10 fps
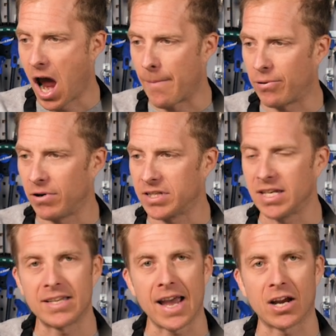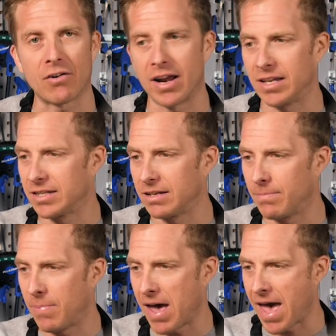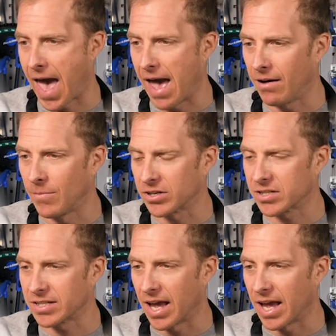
a pretty decorated pair, I must